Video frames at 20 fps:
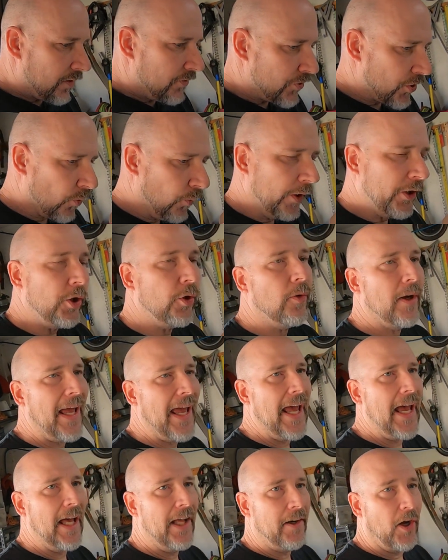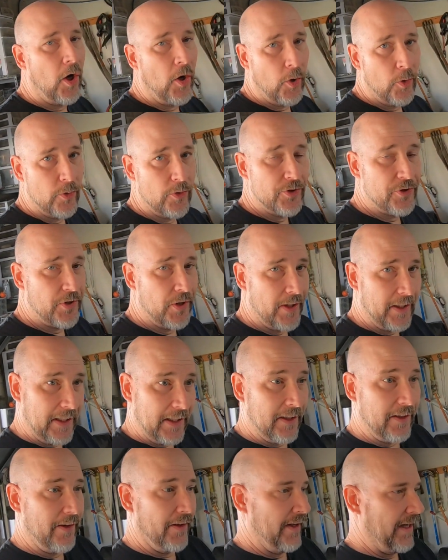So when you add hose to the
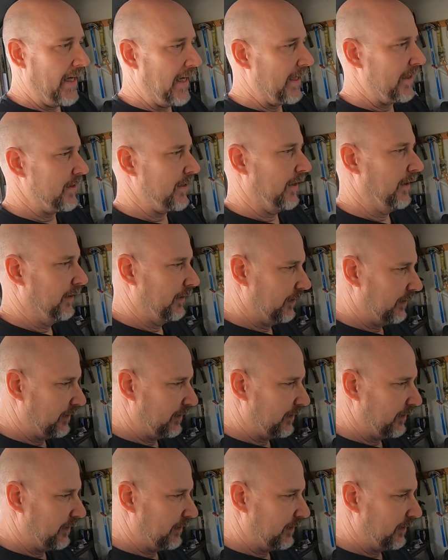end of that,